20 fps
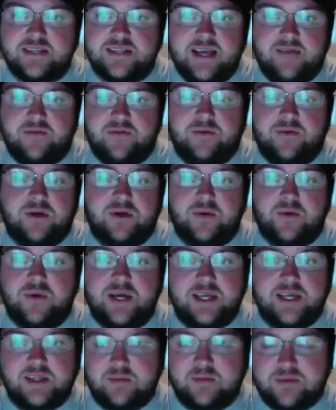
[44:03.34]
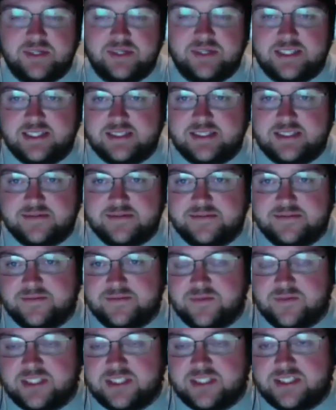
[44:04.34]
everyone away in the preseason,
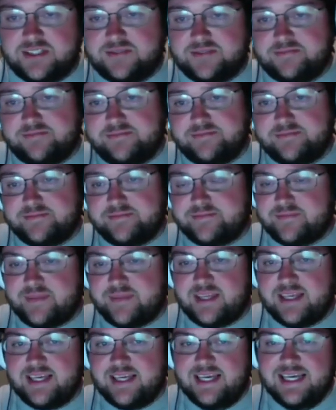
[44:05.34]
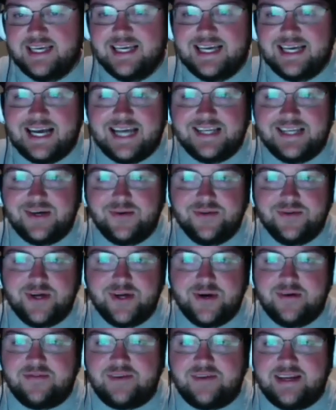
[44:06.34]
which I don't
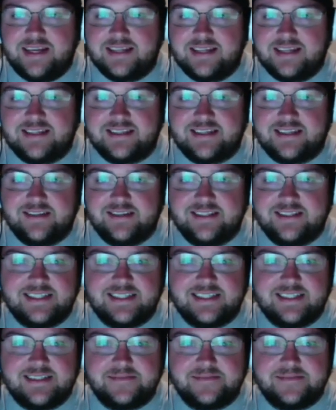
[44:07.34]
know if I necessarily see.